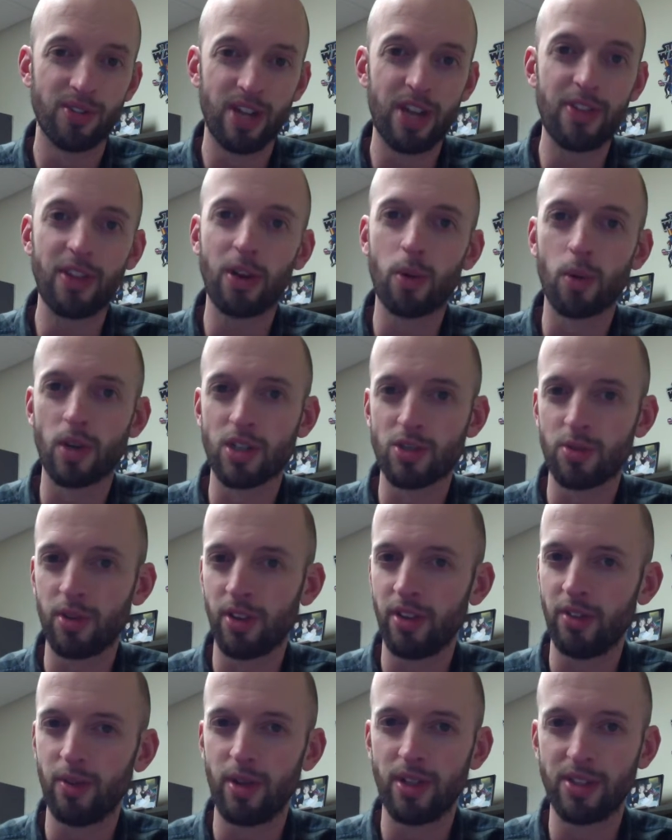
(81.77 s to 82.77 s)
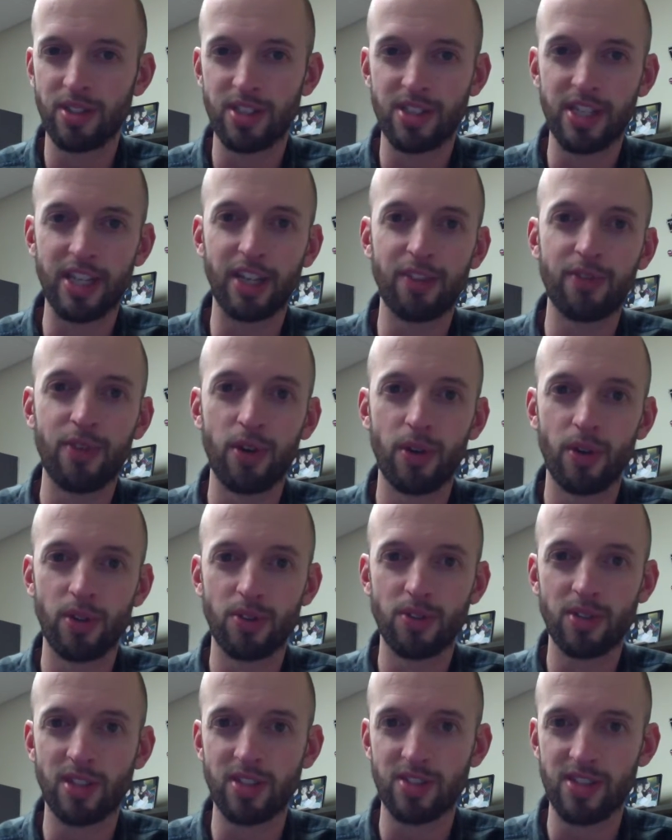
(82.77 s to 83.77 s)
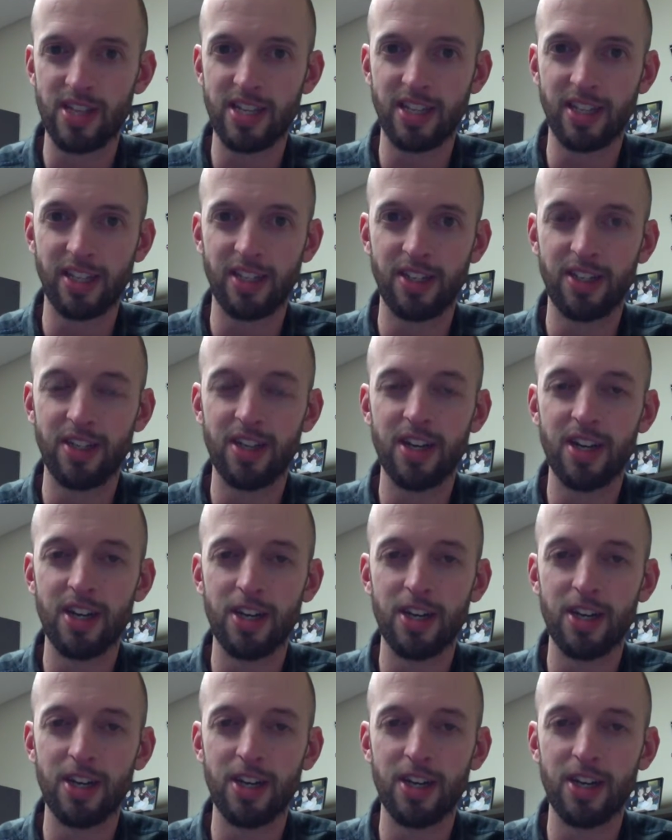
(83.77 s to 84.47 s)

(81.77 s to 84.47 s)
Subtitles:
And I think it works really well to take photos because they can